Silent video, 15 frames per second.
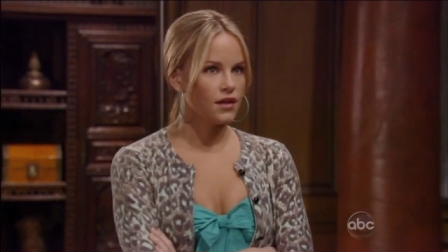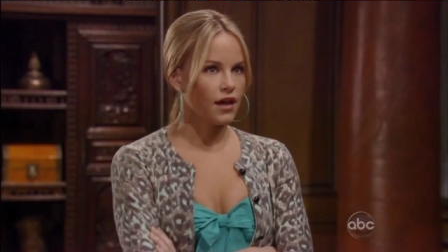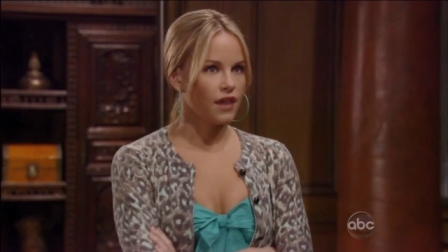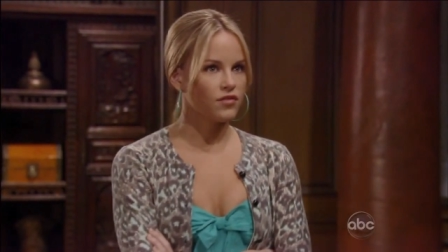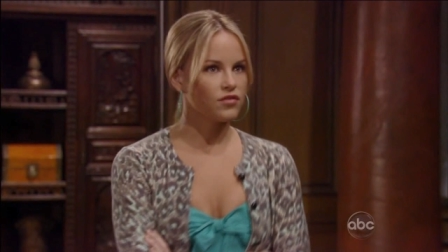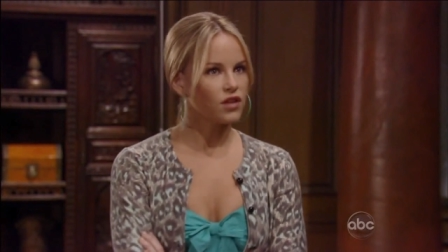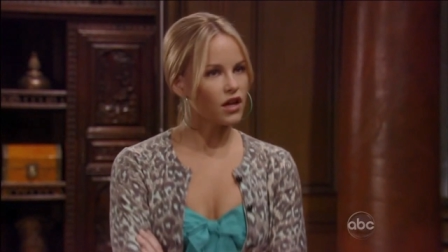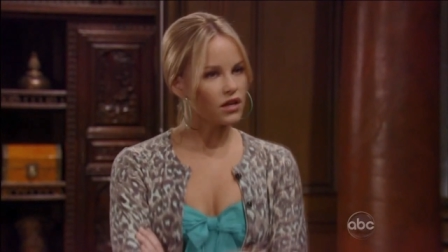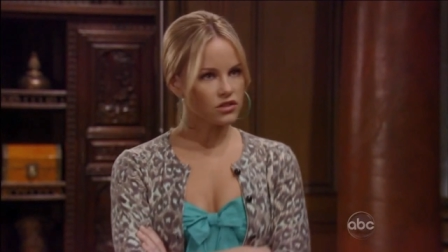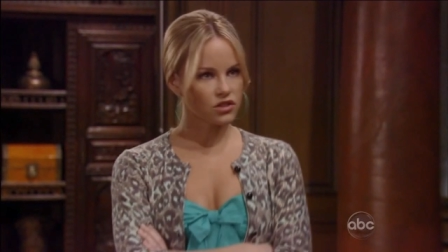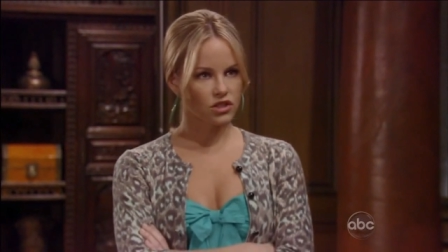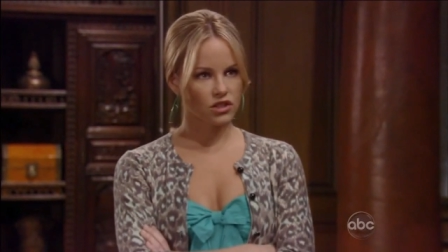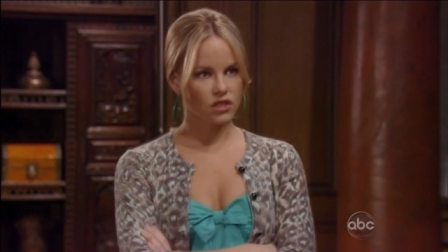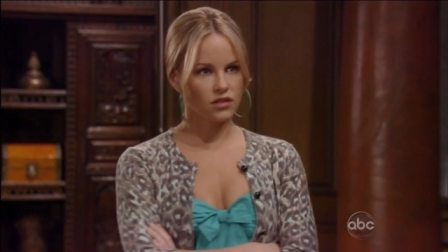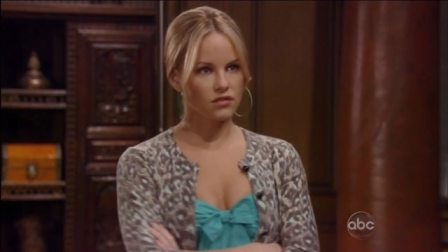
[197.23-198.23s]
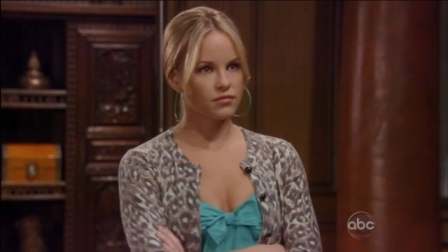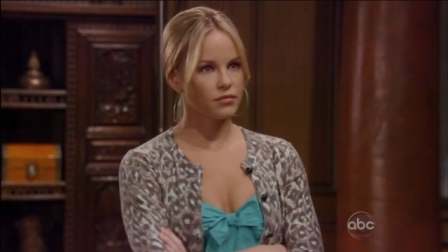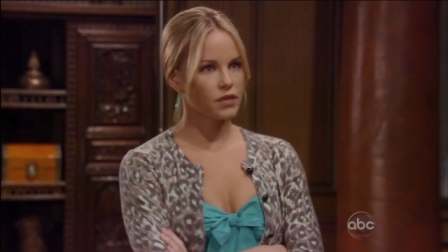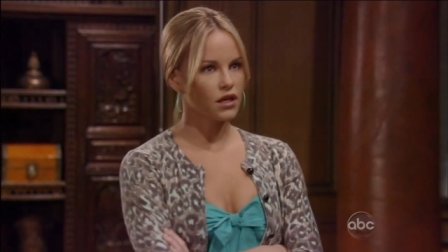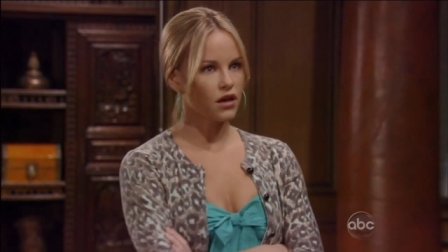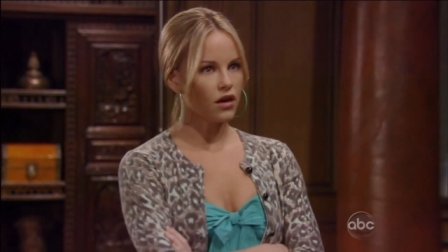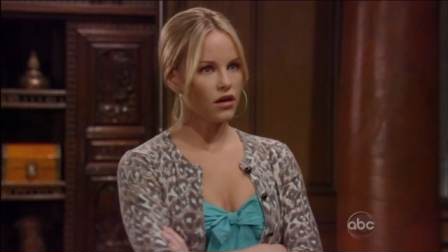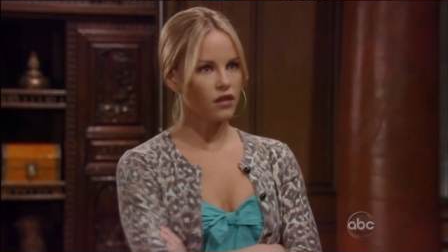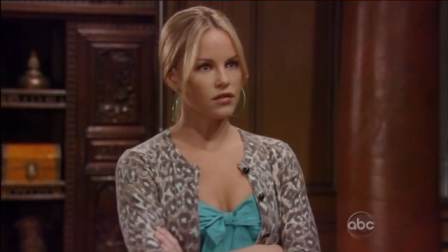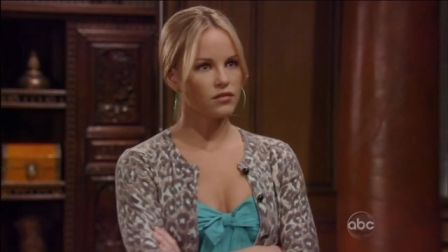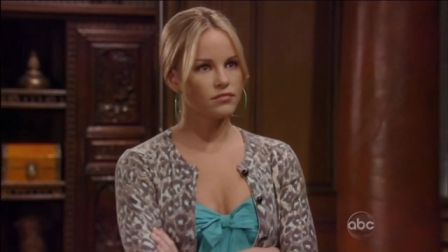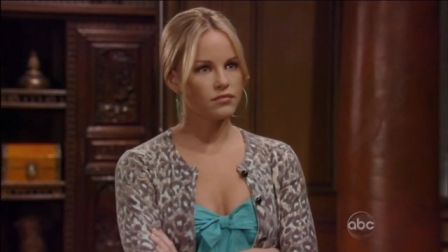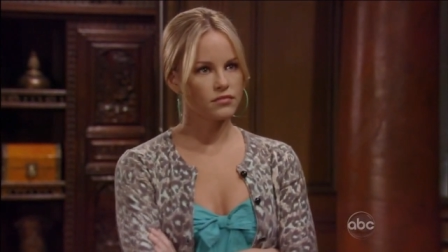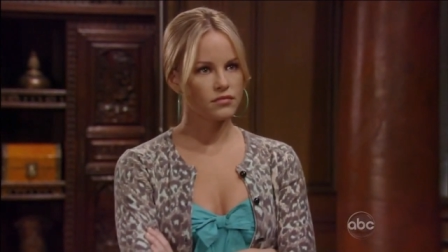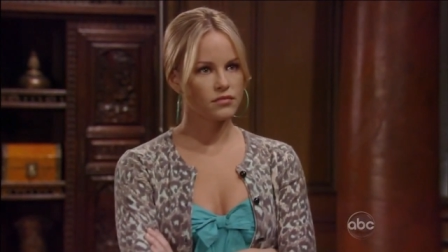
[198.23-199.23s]
have lunch and be
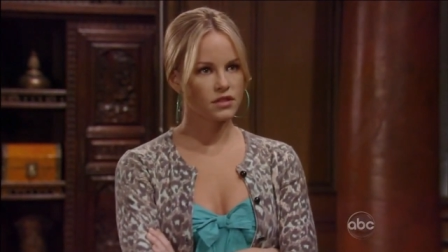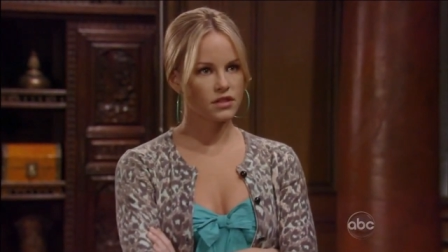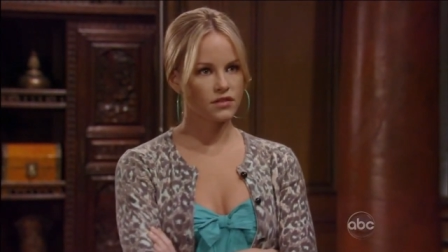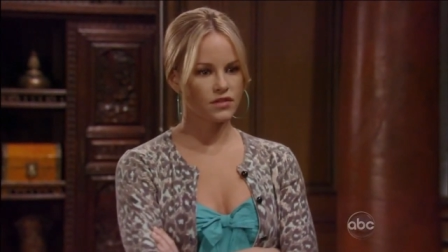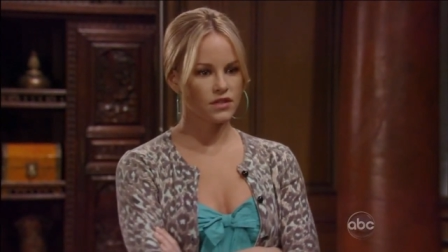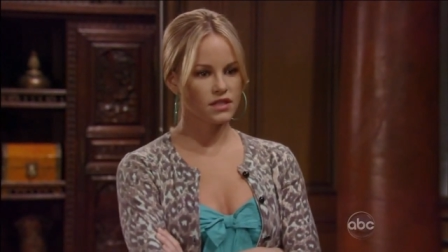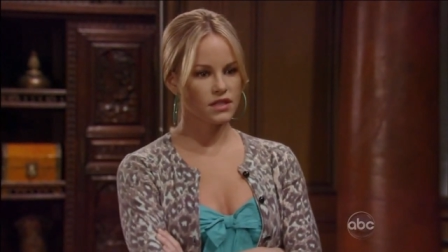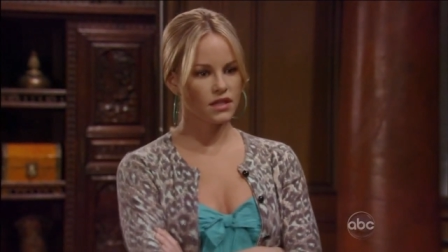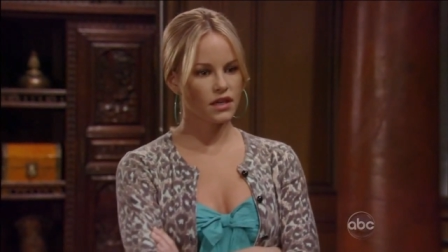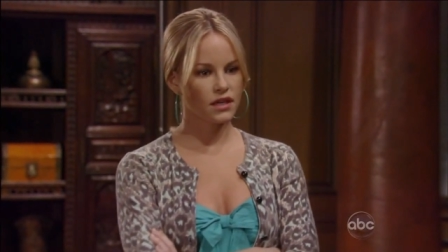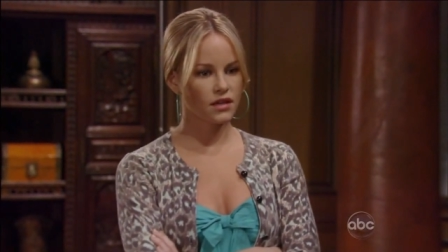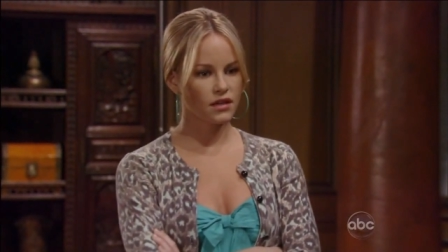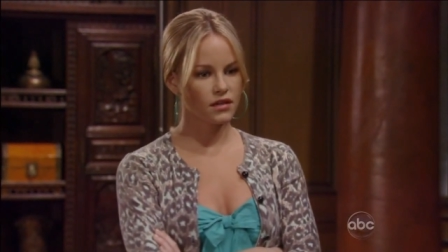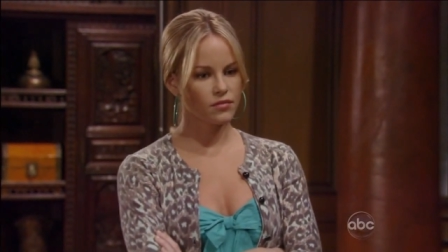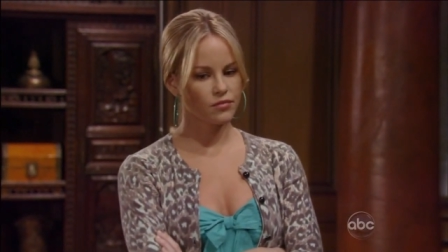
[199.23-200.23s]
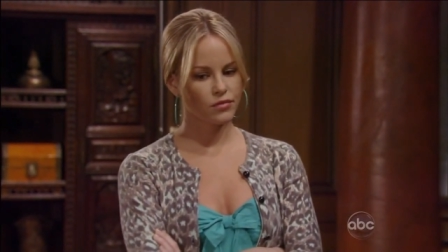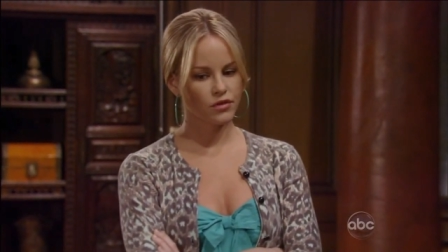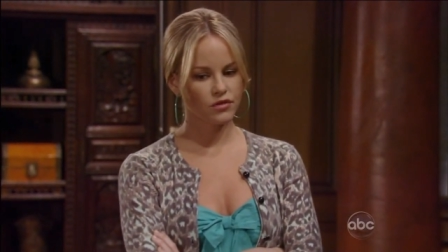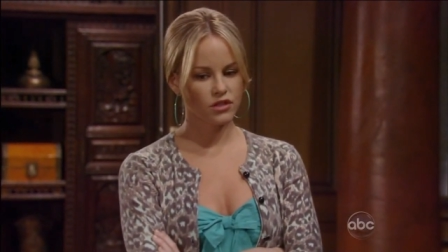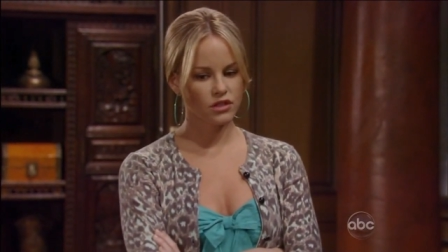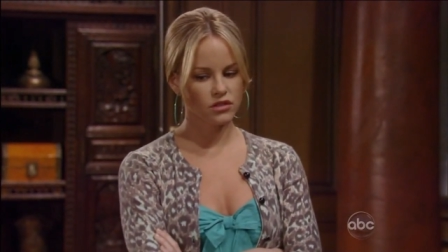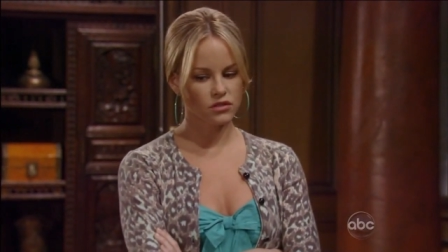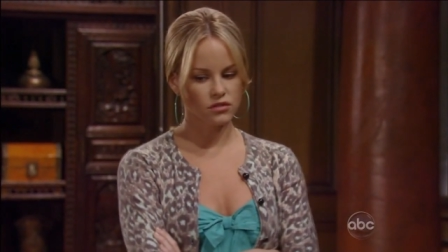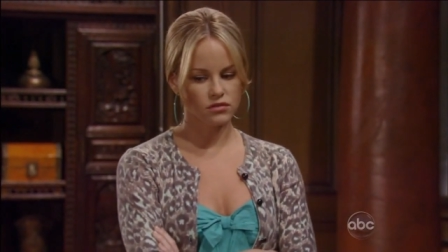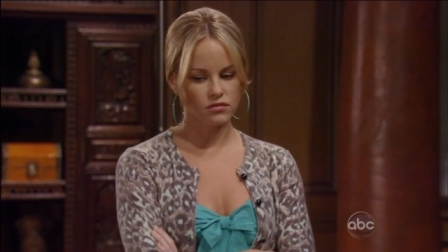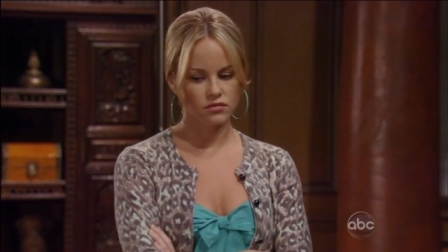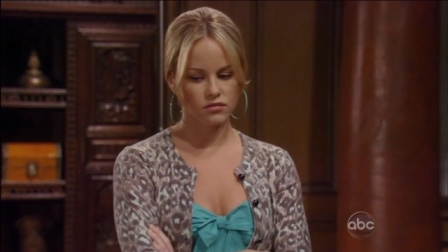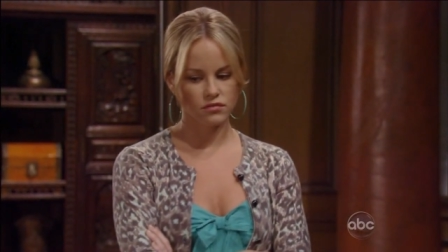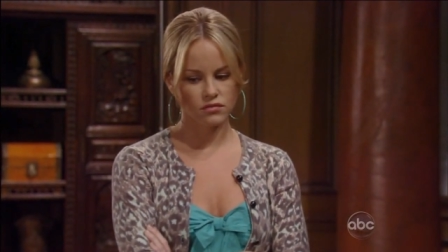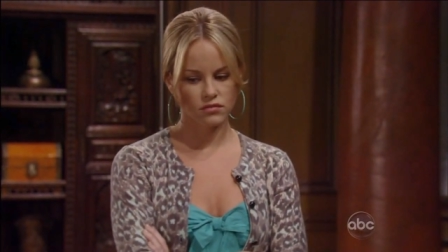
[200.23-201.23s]
all sophisticated and professional.